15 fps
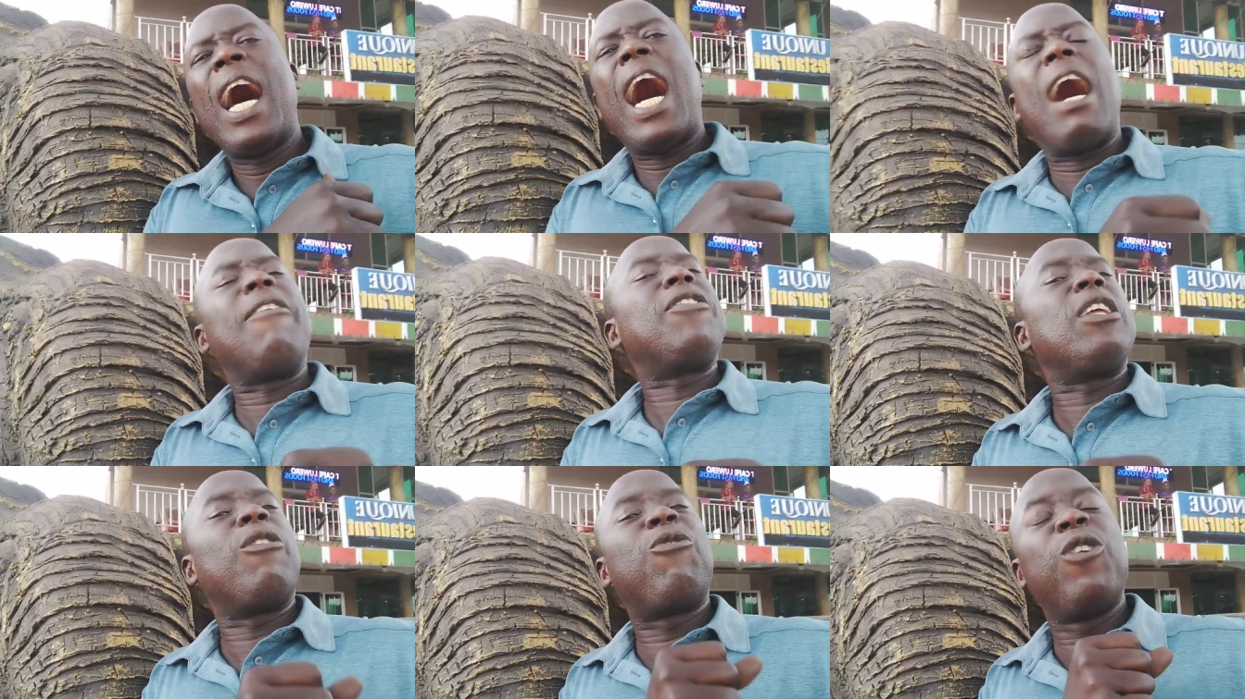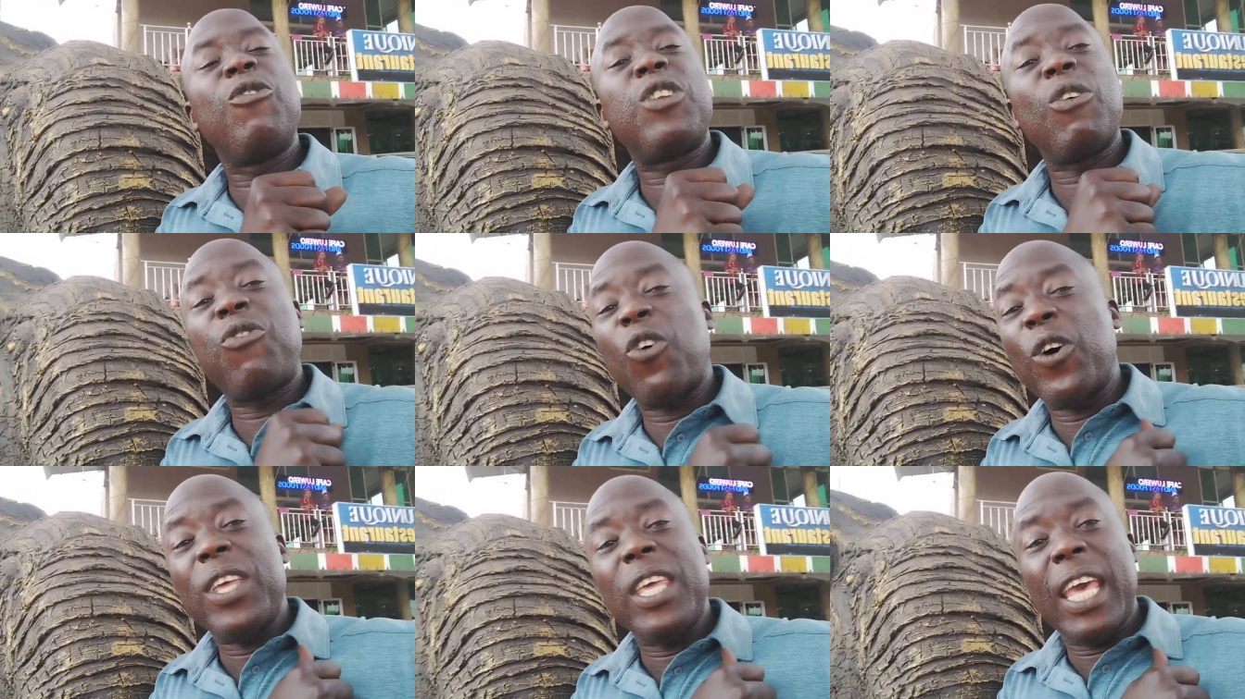After
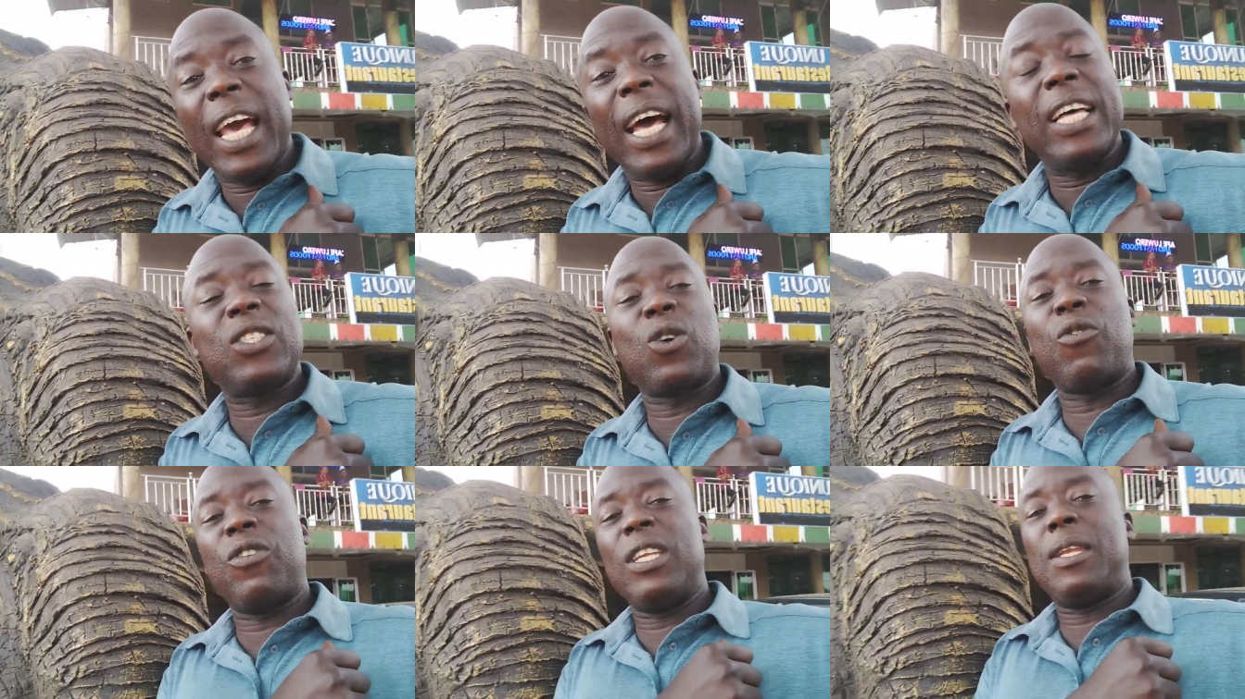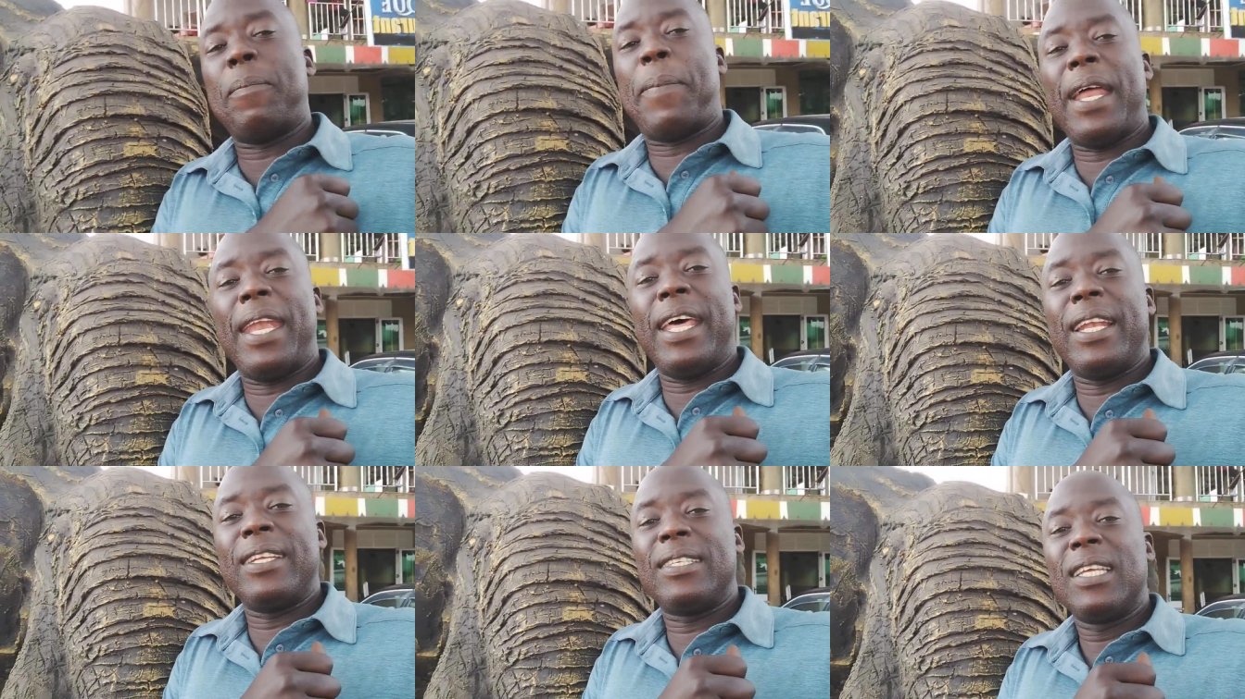54 years of
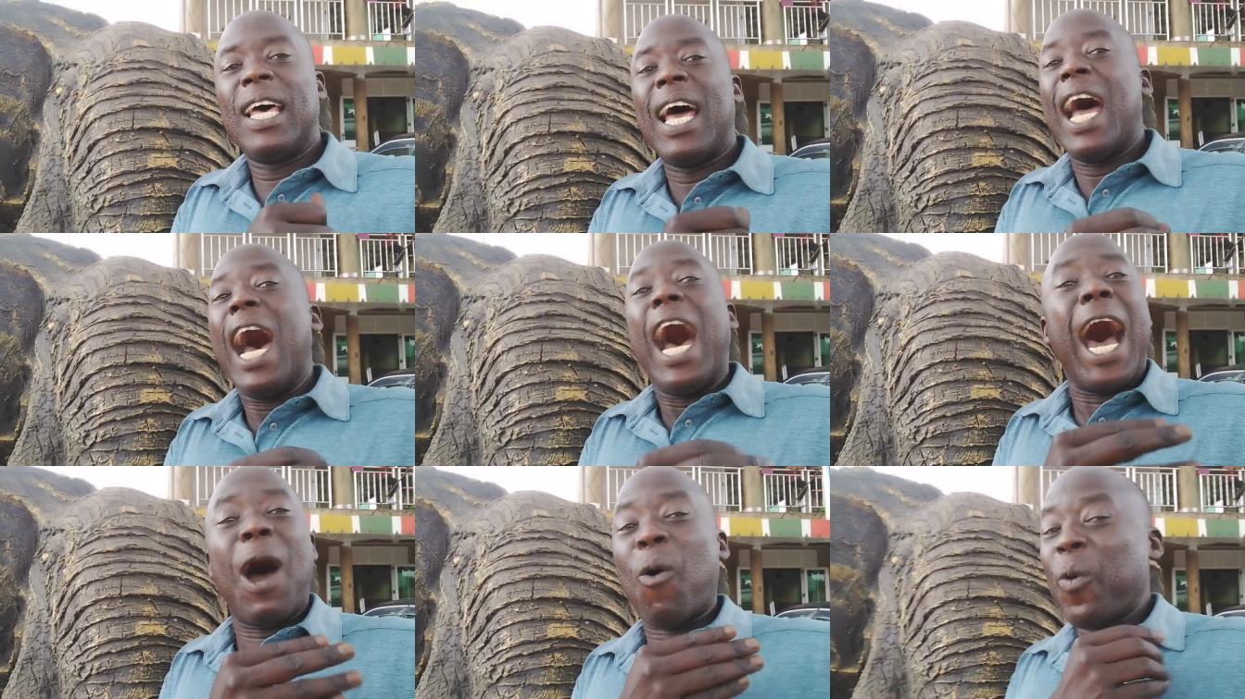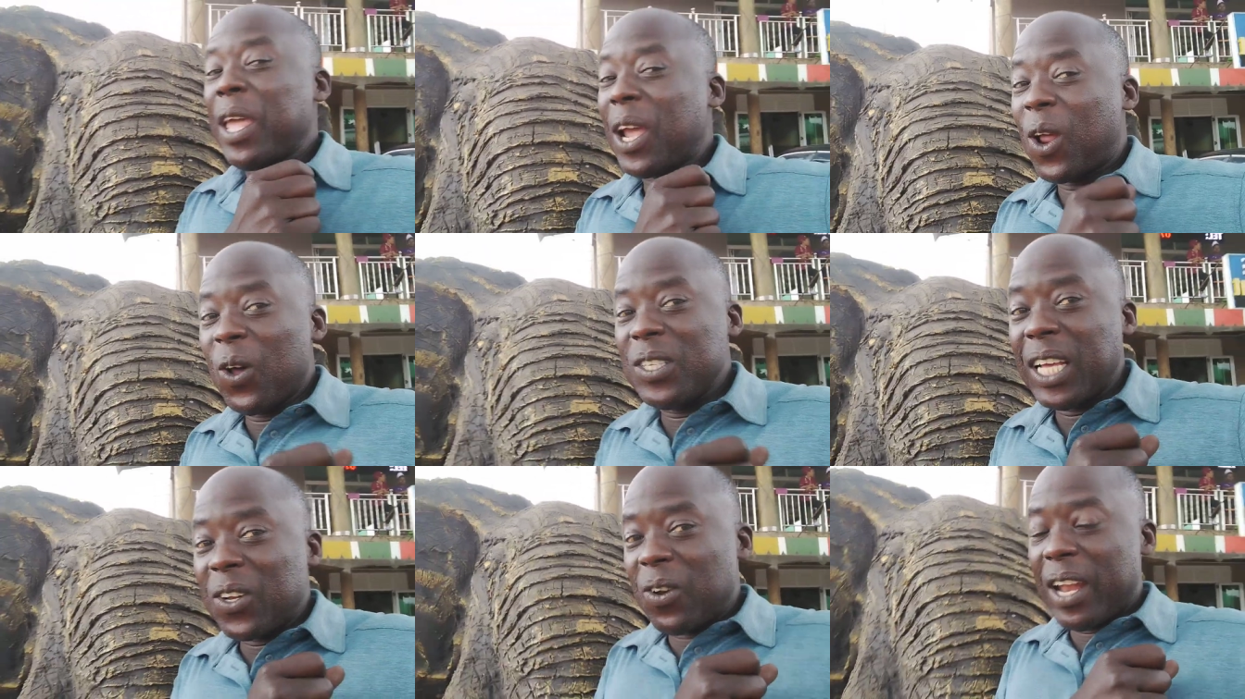independence, are we
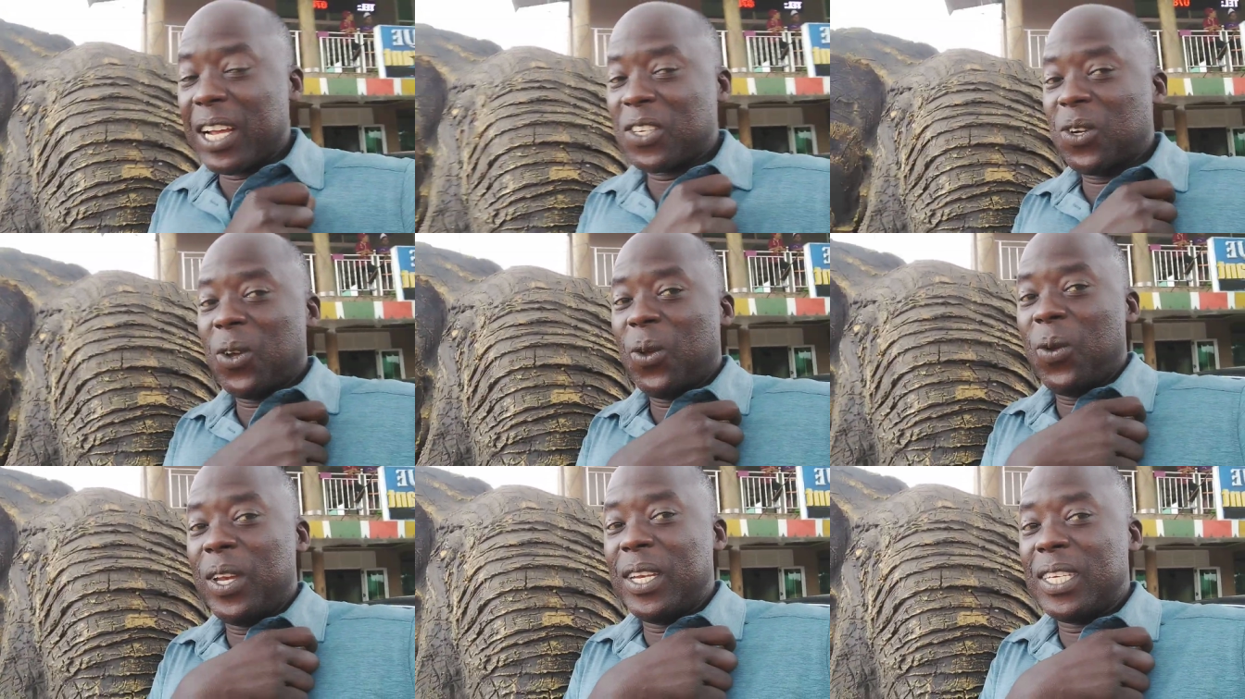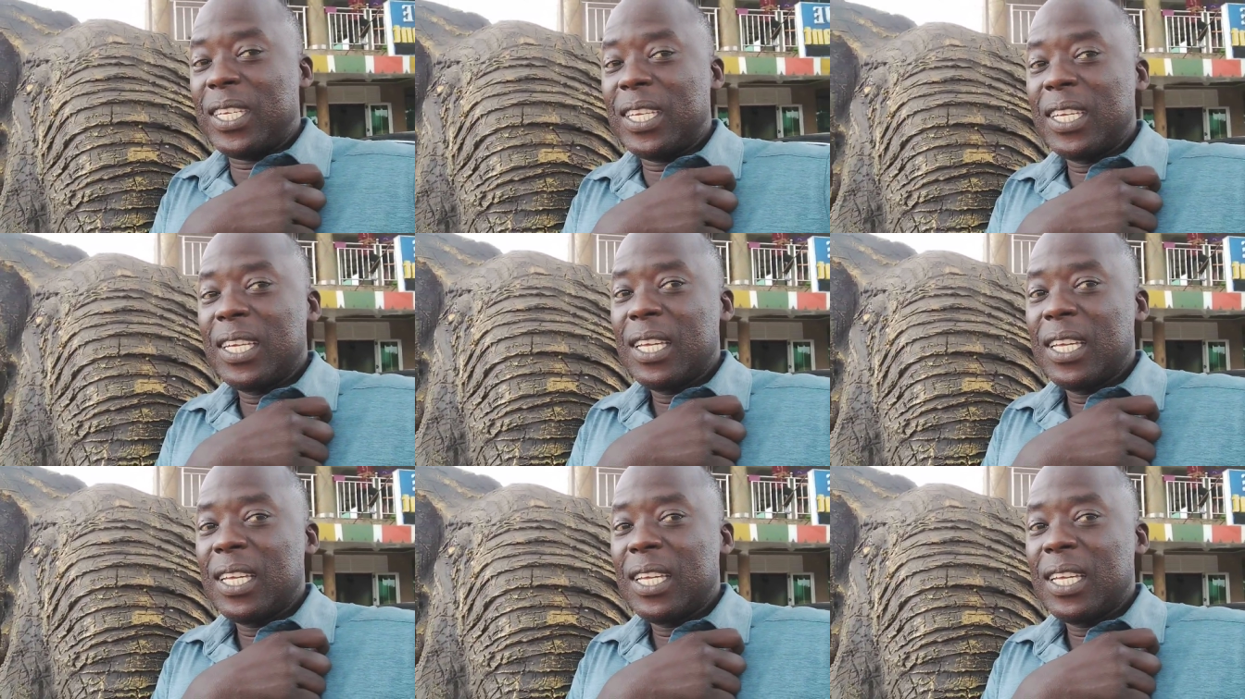closer to national unity?